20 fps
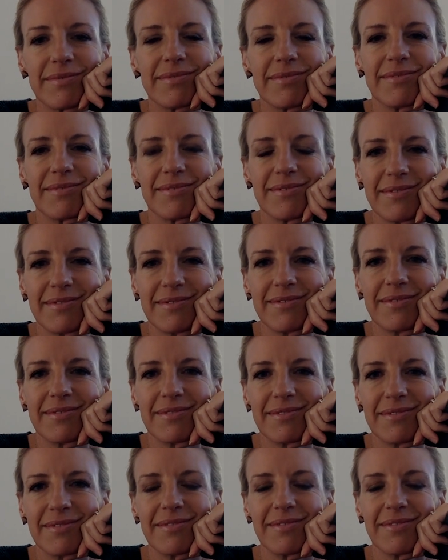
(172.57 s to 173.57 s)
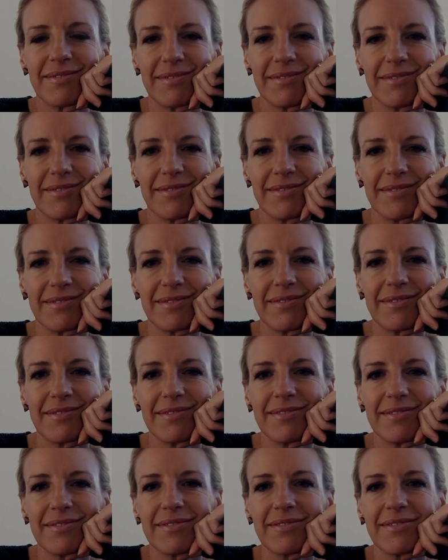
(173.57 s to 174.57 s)

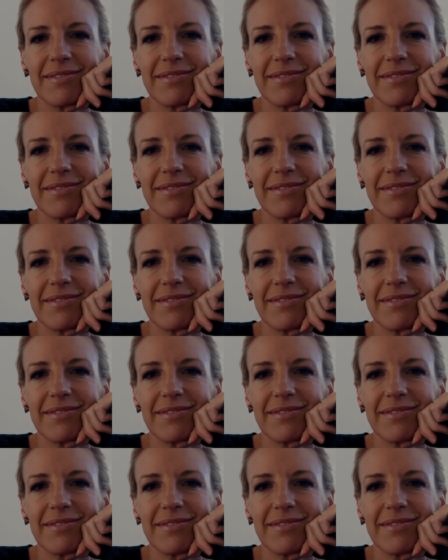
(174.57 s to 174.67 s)
[no speech]